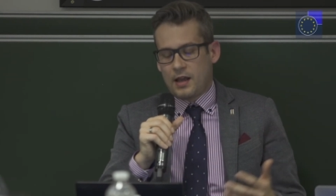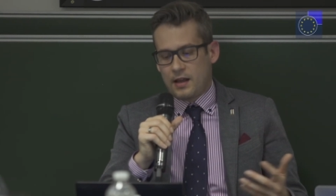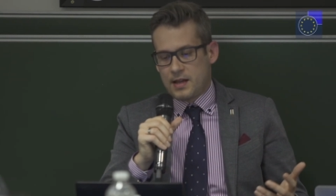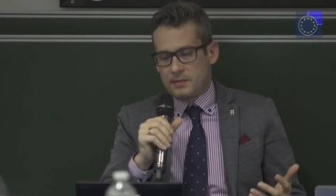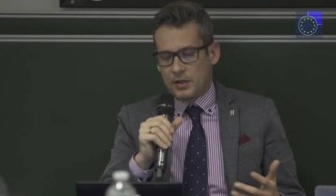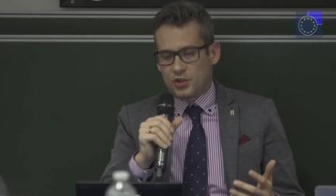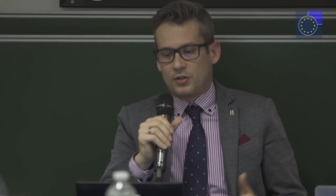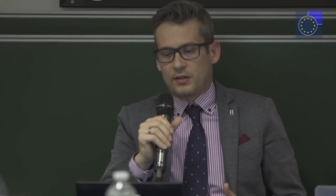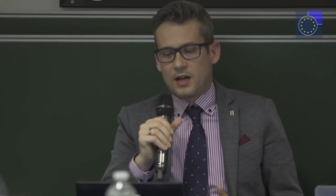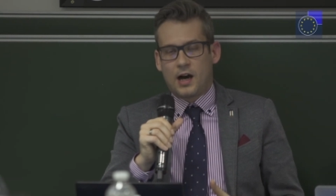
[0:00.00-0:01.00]
not
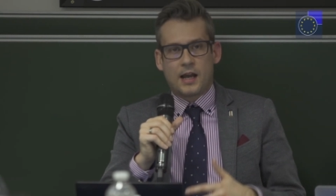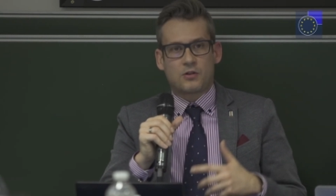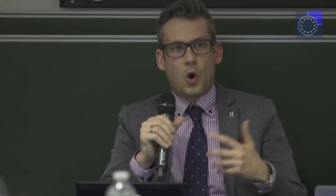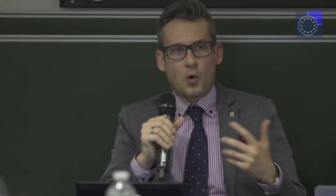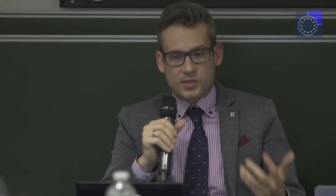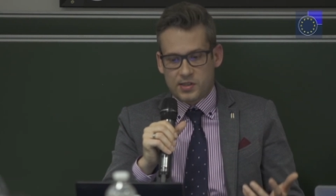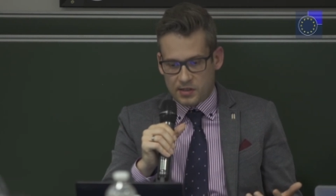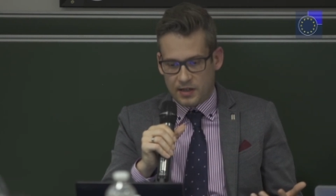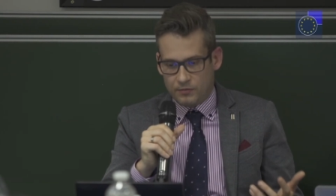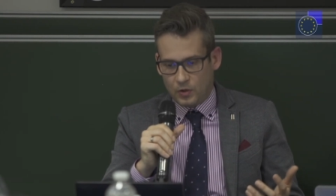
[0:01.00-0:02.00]
mentioning the high costs
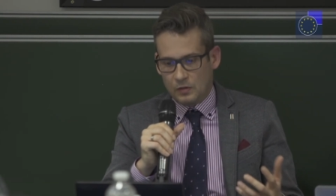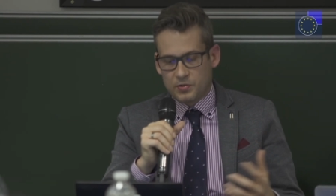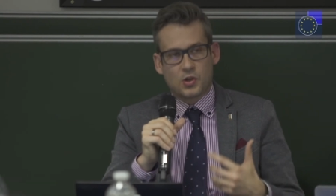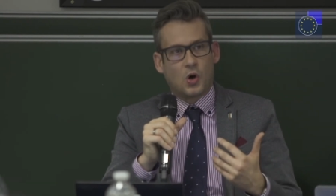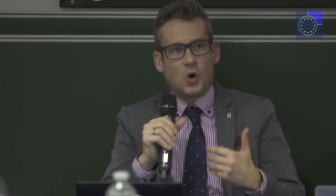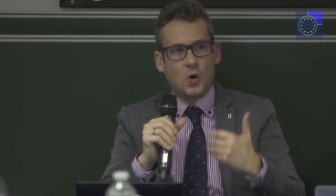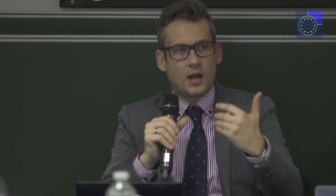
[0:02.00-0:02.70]
involved. So